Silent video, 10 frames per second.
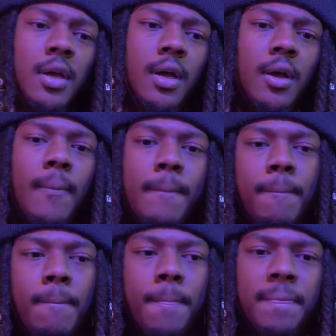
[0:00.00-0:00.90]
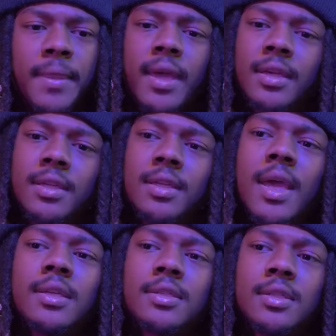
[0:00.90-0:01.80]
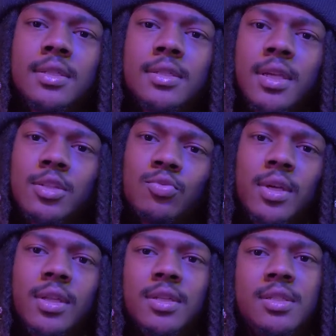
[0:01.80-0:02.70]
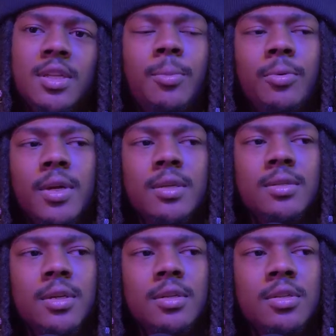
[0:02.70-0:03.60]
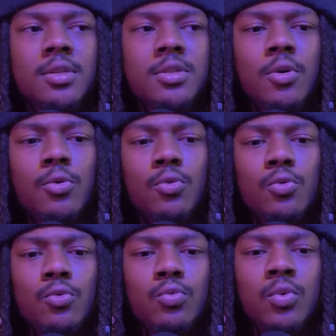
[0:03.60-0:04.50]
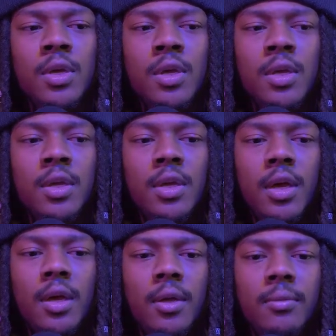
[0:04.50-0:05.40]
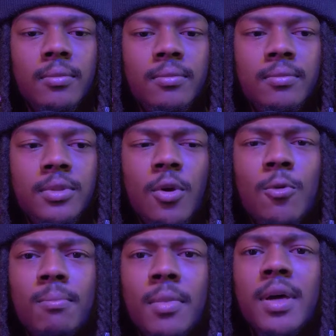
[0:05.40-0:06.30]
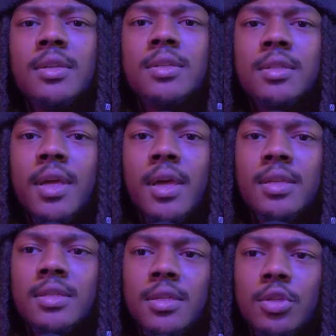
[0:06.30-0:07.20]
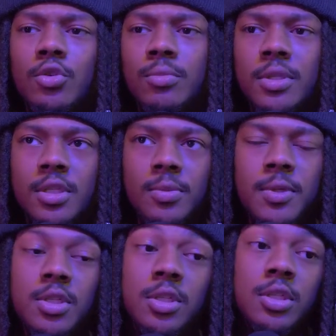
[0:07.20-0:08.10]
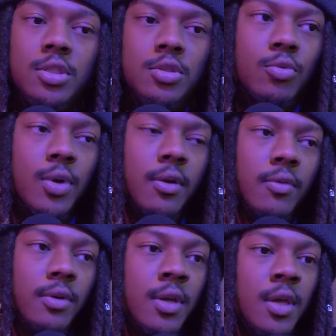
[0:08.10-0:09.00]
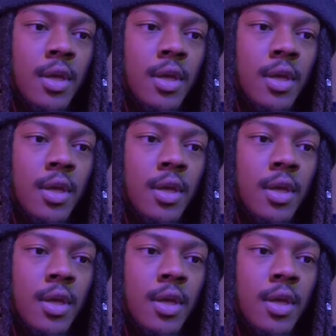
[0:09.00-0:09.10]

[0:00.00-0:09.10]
That connects us as well as separates us so much as a human species or whatever.